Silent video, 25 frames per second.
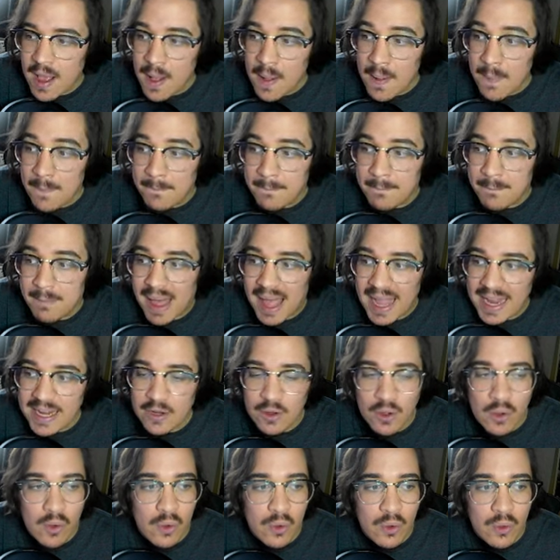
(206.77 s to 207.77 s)
my
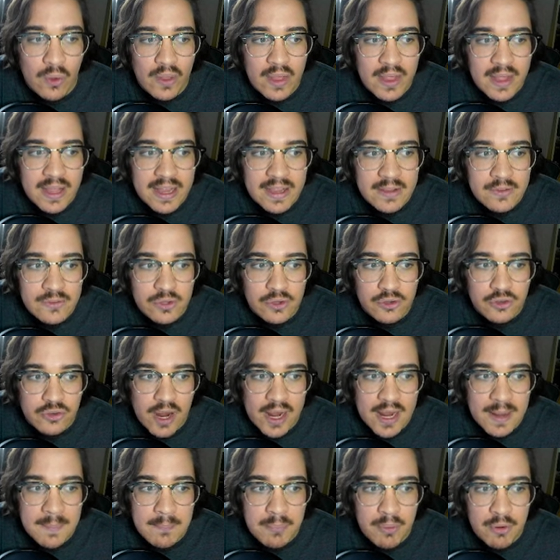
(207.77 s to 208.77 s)
goal is to
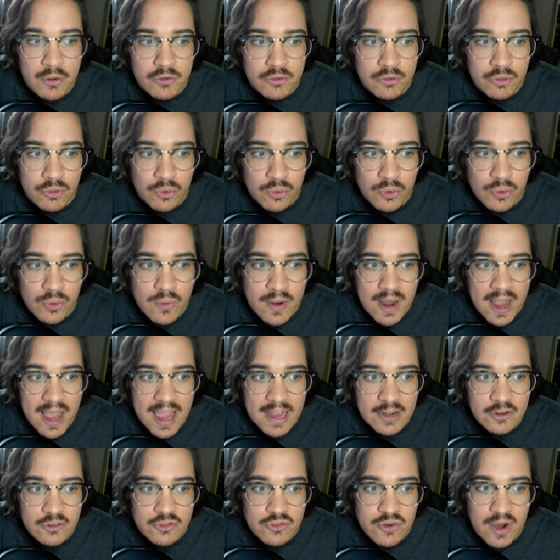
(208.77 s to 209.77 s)
try and push through
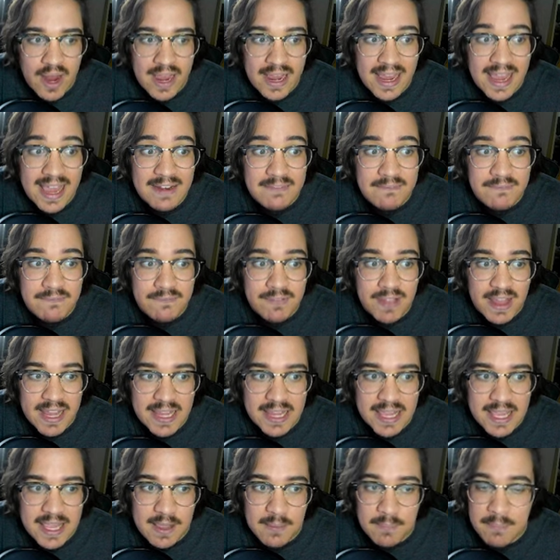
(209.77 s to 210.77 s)
and try and
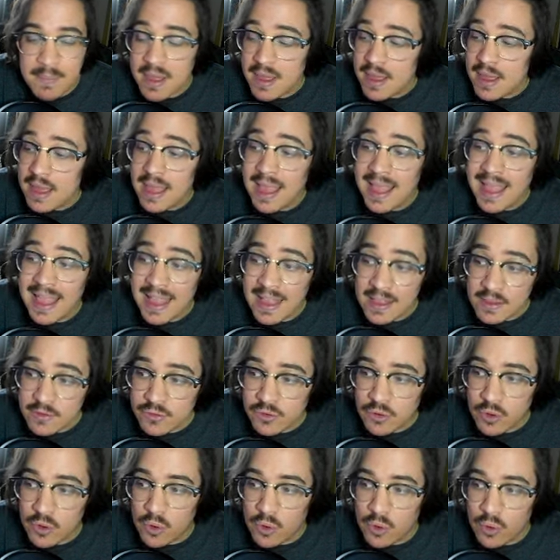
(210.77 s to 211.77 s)
flank him. His
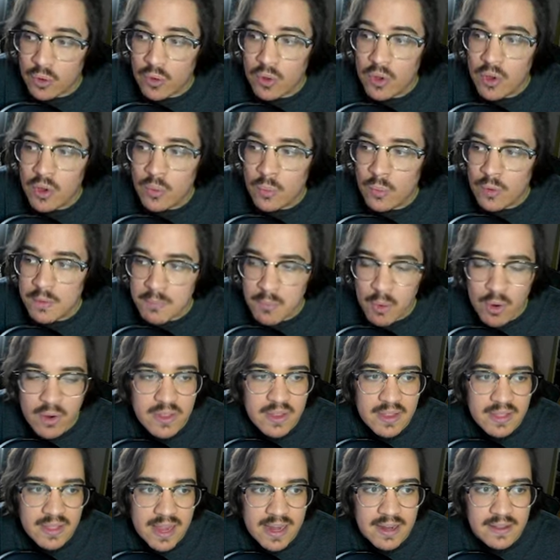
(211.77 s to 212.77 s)
goal would more
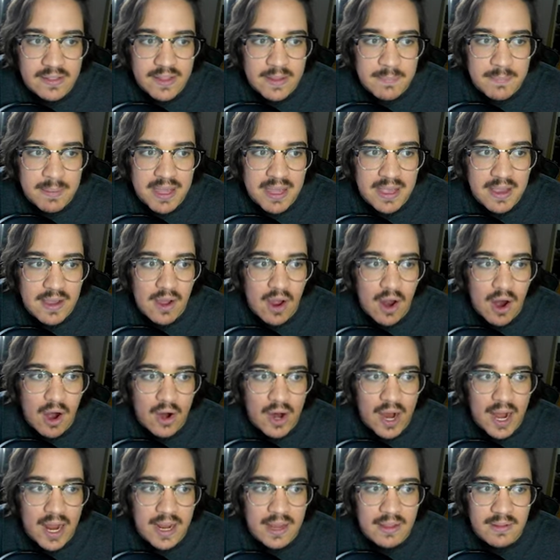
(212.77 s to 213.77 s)
than likely be, all
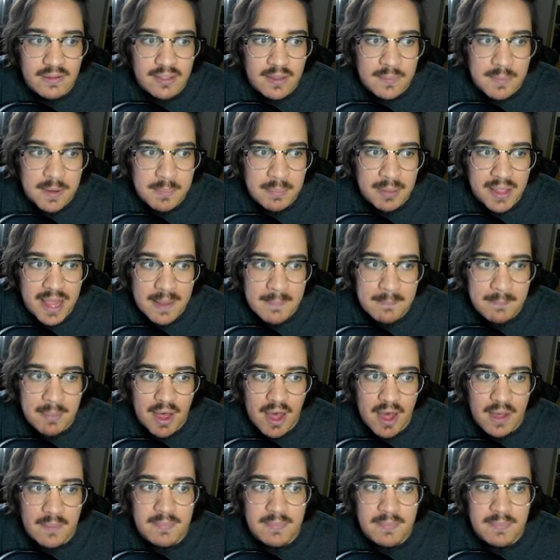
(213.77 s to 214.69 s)
right, let me plant bomb.